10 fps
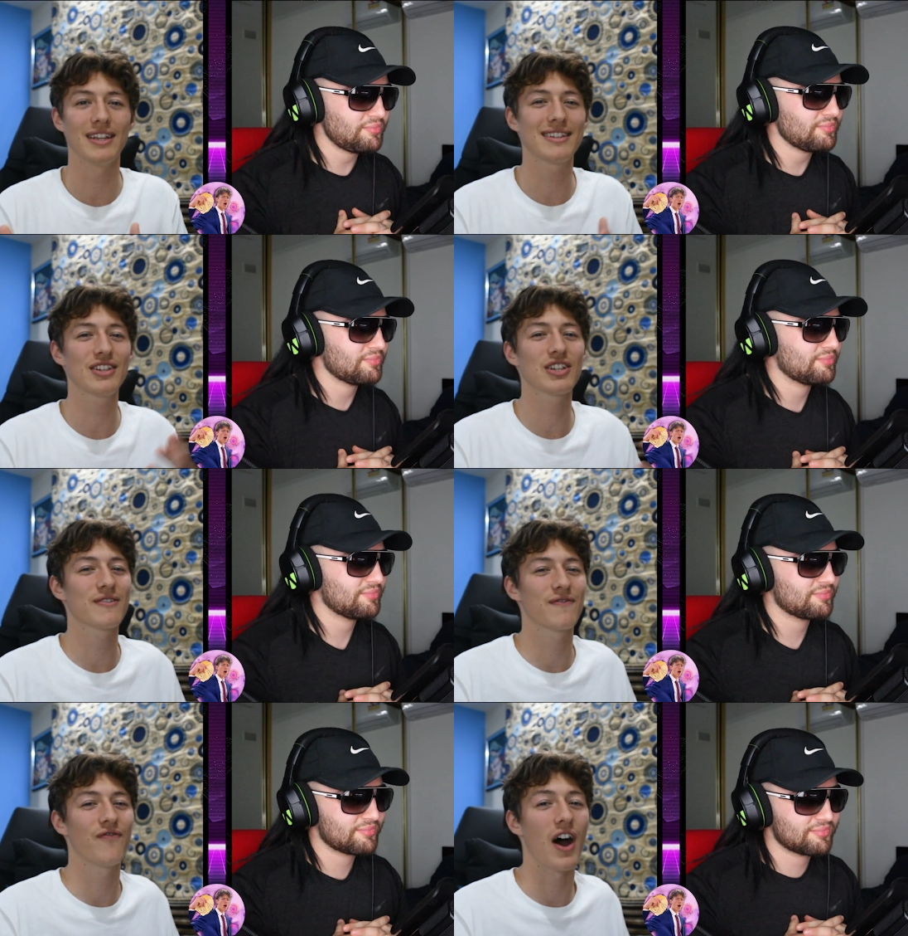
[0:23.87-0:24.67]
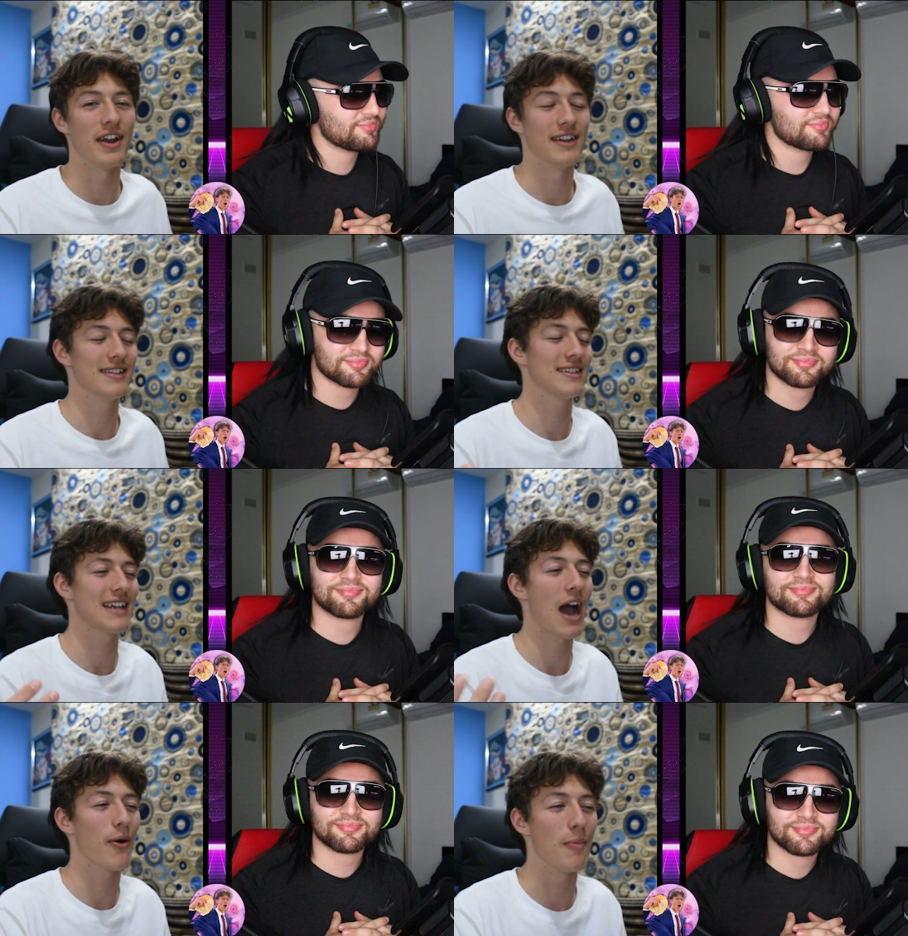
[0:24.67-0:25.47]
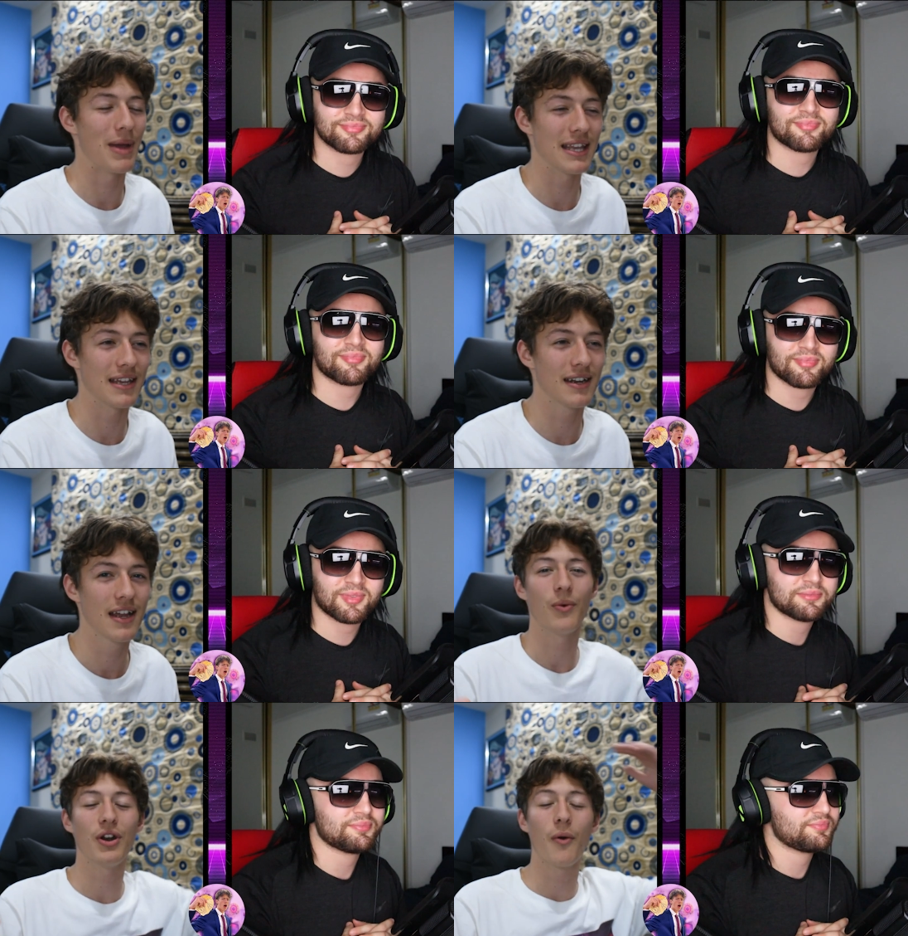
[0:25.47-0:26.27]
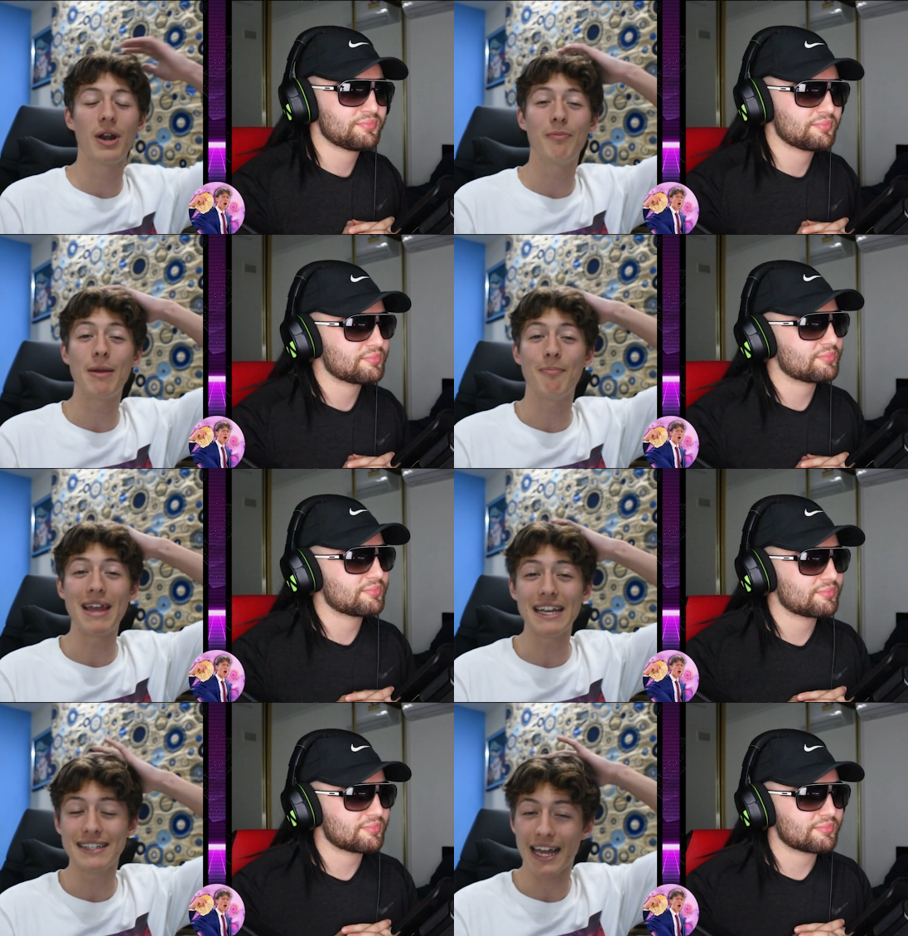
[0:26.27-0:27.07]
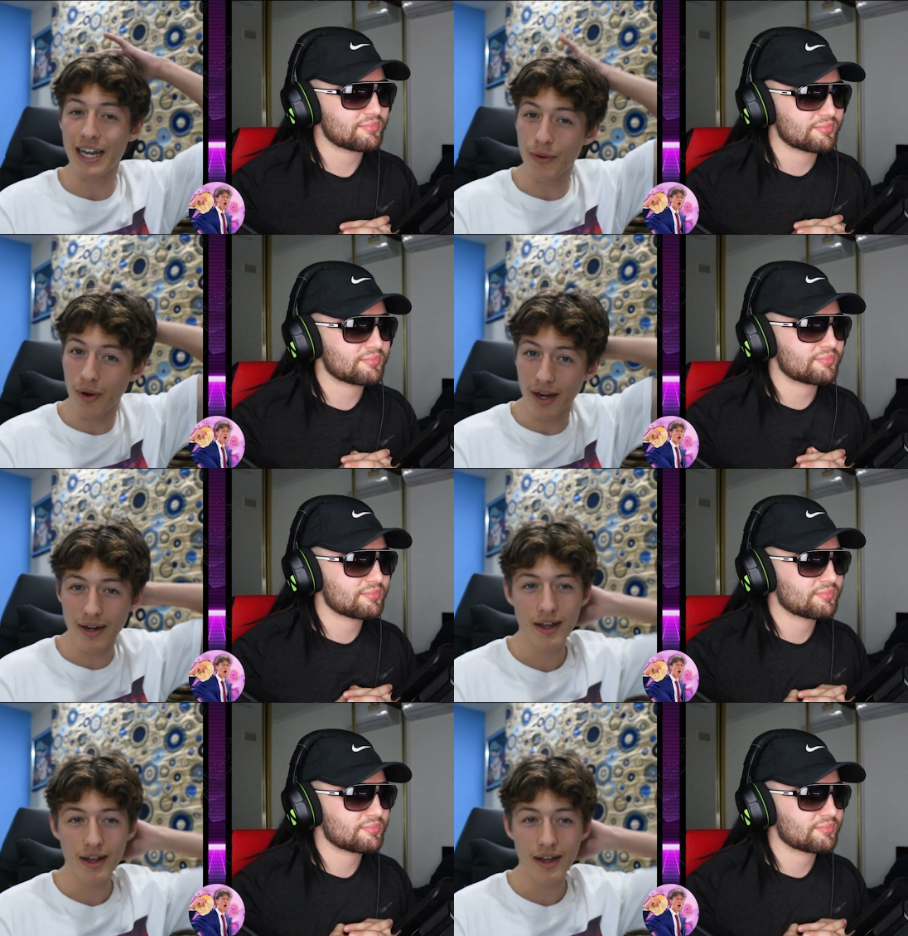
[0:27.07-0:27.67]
Speaker 1: This is just fun. This is our opinion. We don't want to be mean to anyone.